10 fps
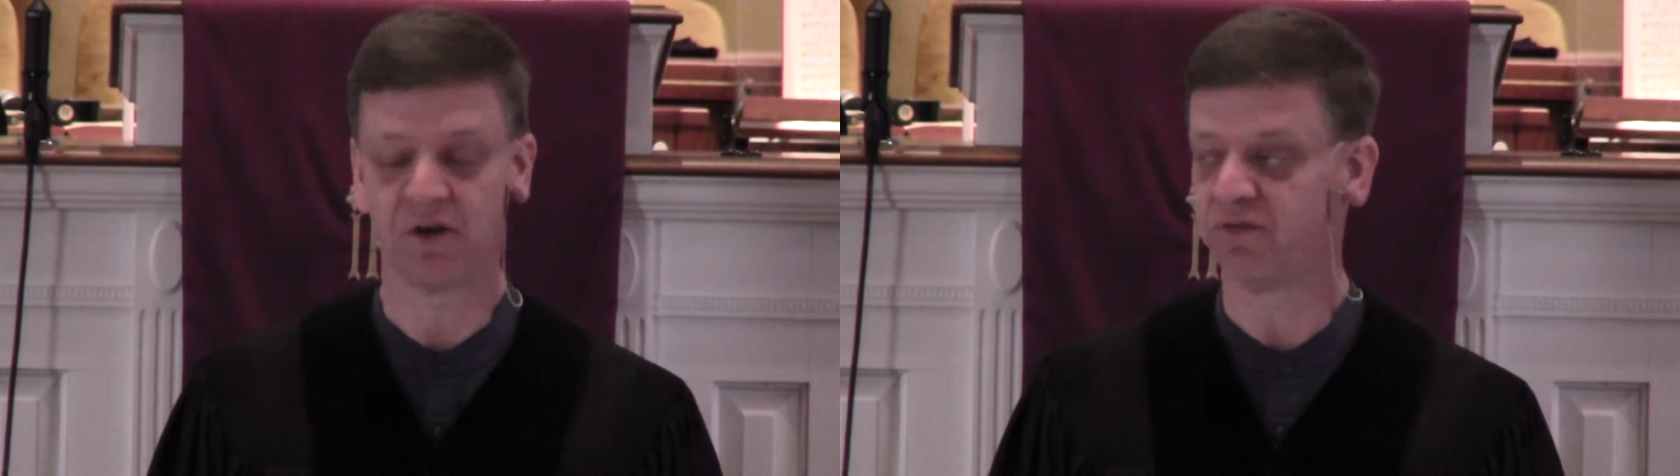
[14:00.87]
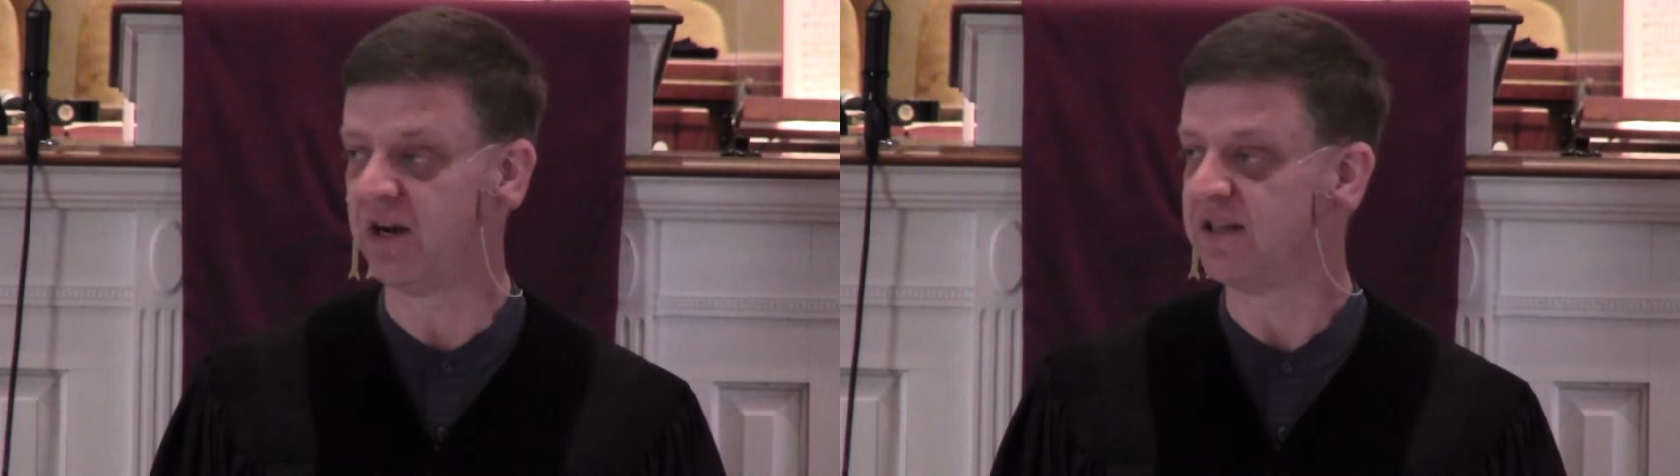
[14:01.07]

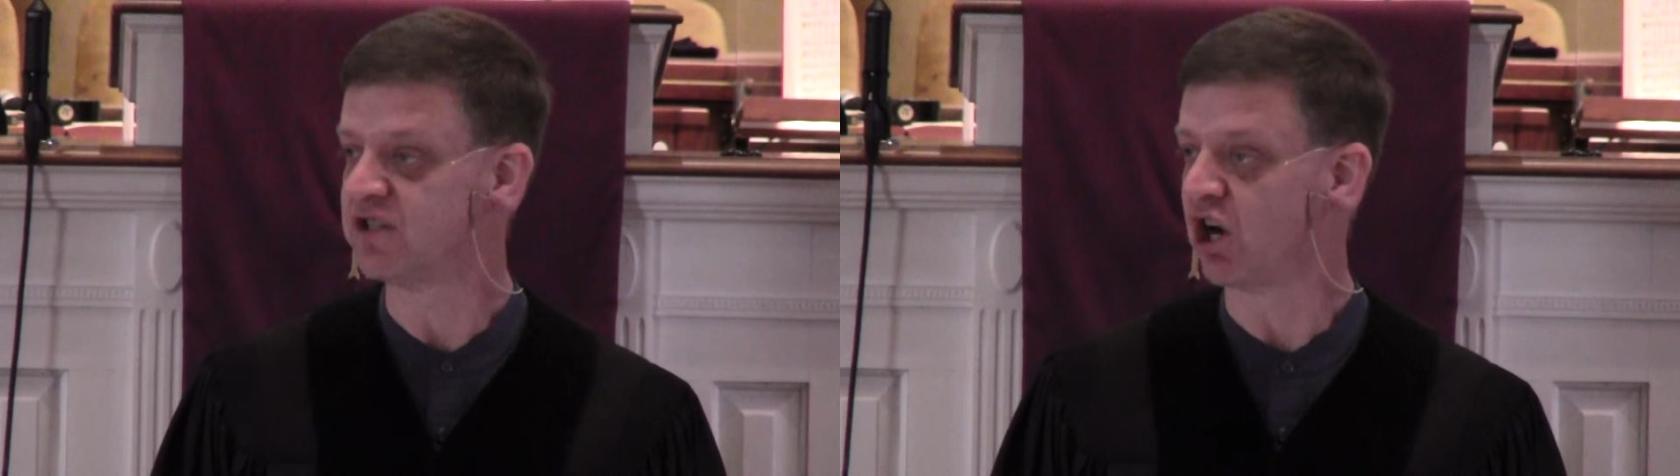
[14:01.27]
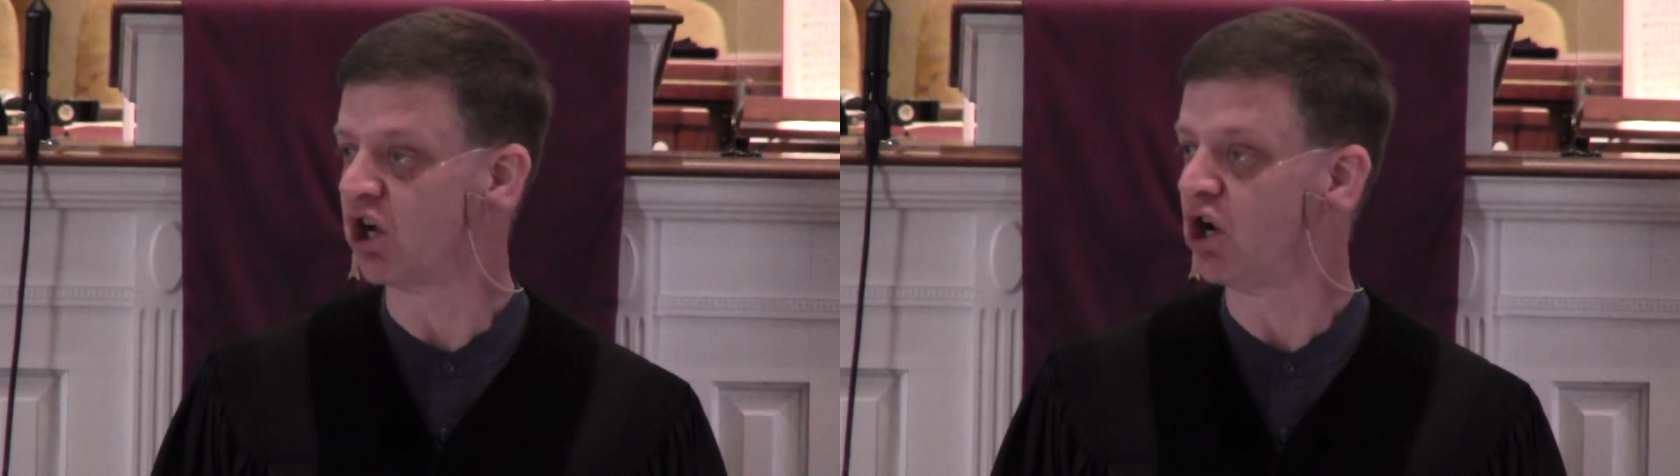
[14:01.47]
our
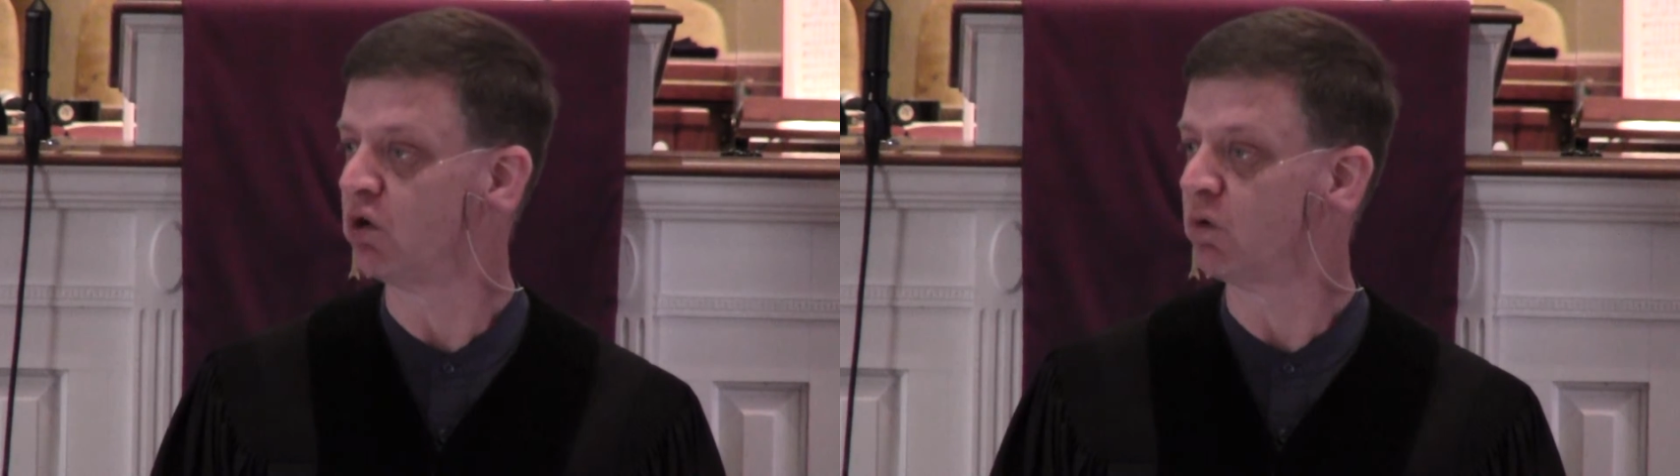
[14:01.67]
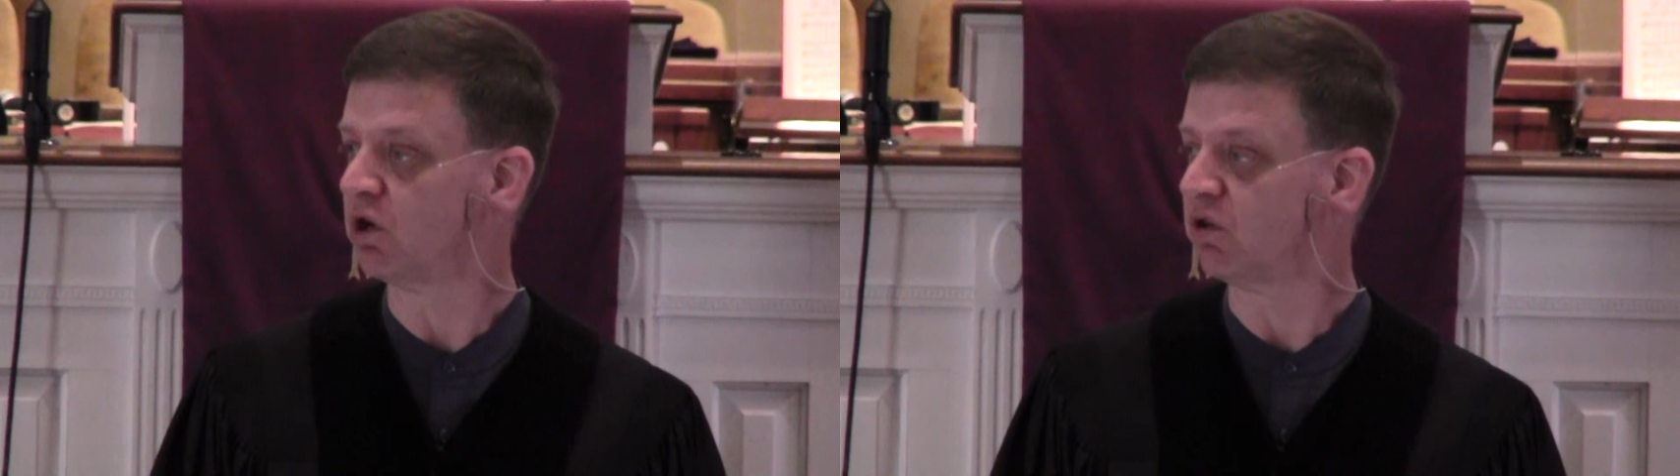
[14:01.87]
friends, our
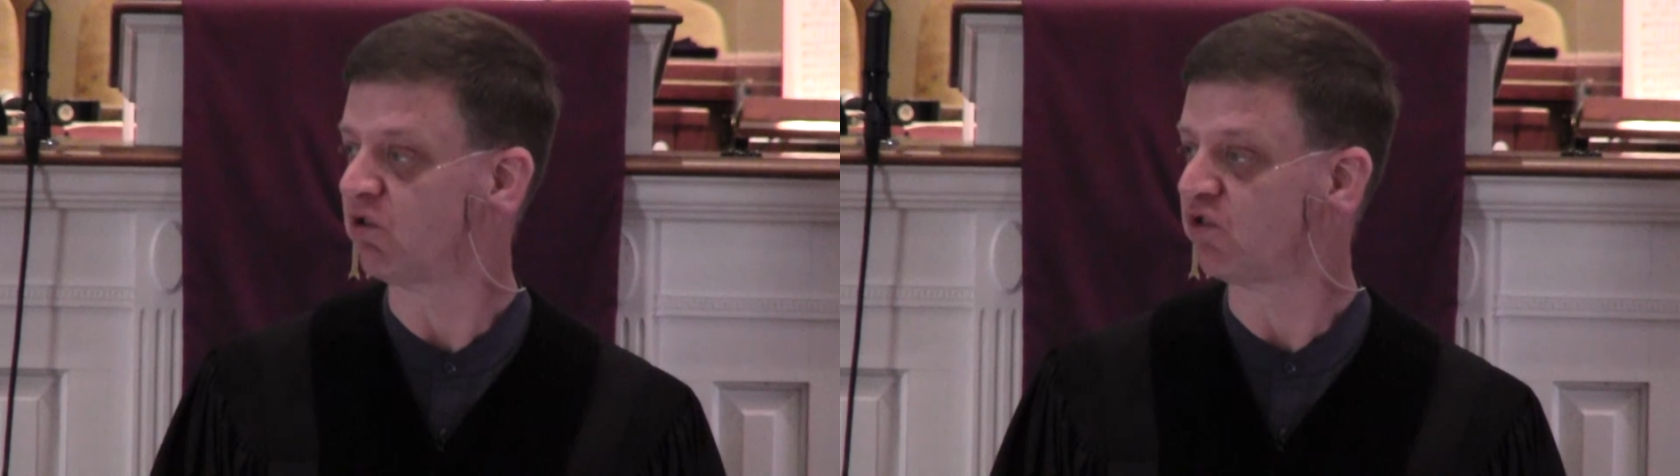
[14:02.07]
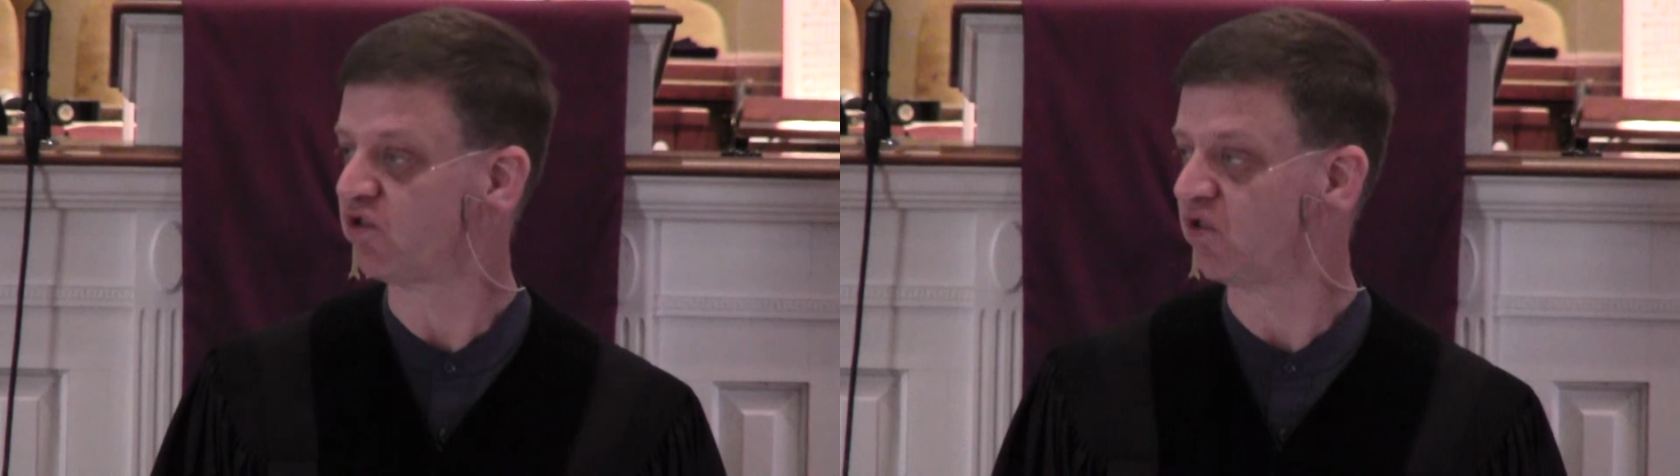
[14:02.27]

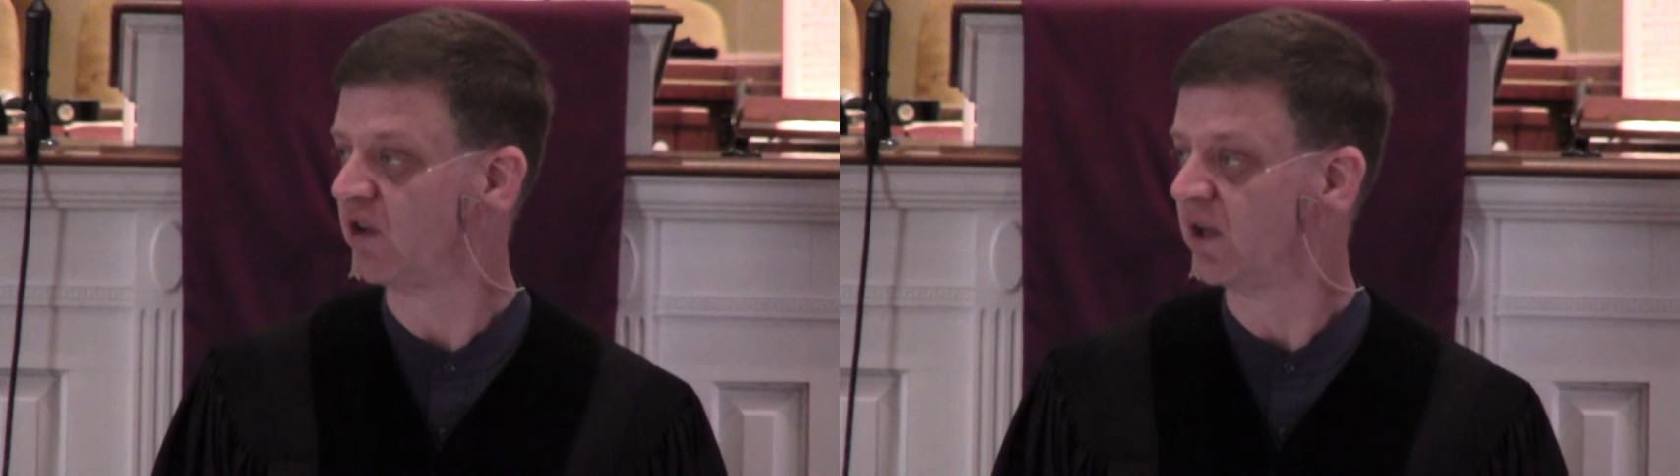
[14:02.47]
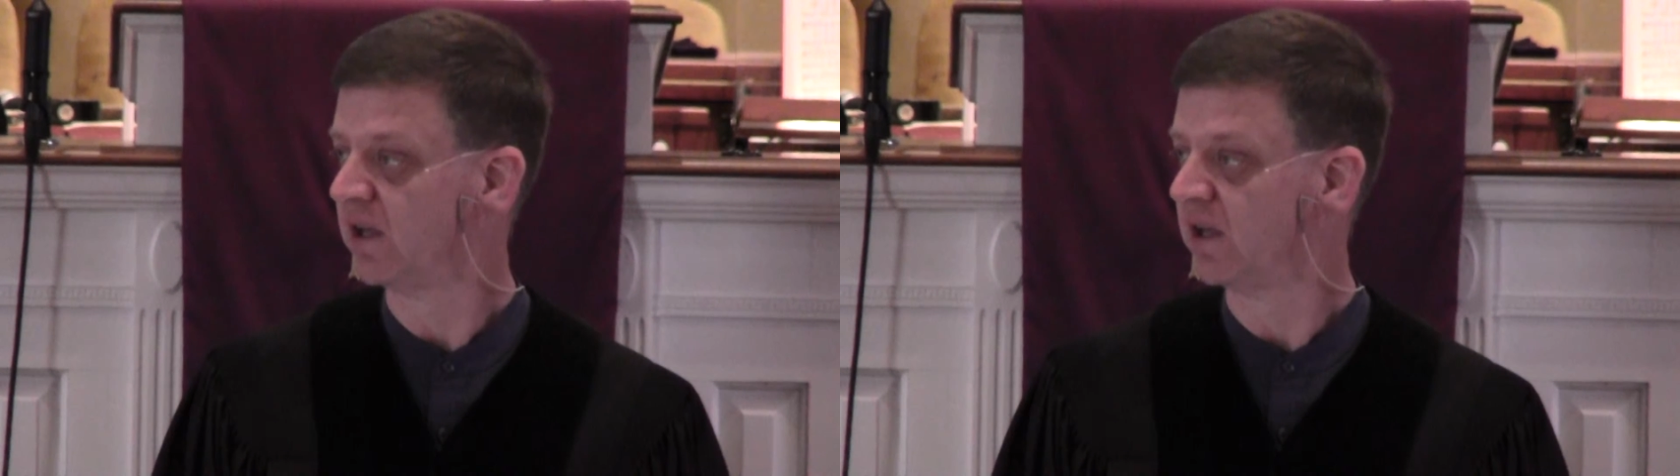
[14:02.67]
co-workers.